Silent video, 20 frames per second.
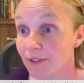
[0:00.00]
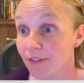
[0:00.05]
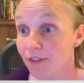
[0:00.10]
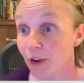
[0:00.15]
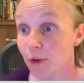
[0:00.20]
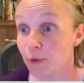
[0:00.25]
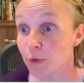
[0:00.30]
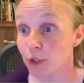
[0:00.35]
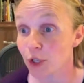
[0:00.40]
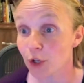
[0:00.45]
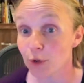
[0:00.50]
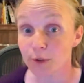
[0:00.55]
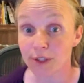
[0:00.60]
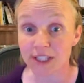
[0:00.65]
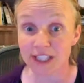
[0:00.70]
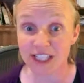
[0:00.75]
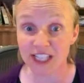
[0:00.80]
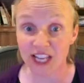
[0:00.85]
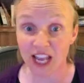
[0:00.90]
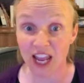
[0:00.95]
photo
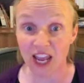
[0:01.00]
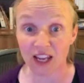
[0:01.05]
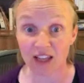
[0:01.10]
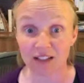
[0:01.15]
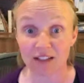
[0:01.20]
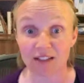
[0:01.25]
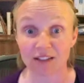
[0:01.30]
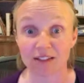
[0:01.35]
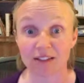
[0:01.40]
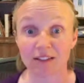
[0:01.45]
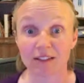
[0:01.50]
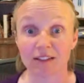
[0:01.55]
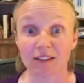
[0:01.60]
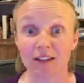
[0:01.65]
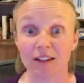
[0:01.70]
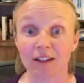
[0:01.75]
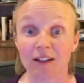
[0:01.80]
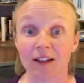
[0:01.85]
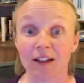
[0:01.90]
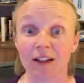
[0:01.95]
6,
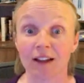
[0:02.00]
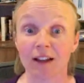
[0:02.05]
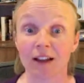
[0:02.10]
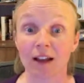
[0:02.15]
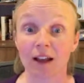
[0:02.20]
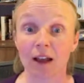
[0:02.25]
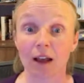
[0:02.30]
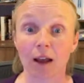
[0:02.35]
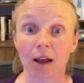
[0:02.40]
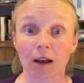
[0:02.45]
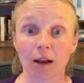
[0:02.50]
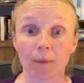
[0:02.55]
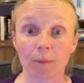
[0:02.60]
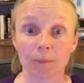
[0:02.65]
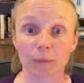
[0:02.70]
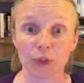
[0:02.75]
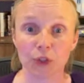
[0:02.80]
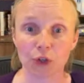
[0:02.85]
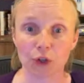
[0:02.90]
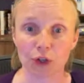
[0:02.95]

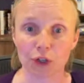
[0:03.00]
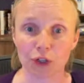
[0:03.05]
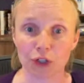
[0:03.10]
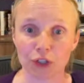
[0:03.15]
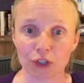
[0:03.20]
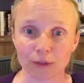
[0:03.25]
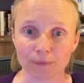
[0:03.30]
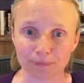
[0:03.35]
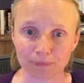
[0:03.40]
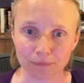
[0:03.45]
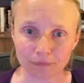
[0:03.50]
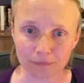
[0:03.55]
Josh?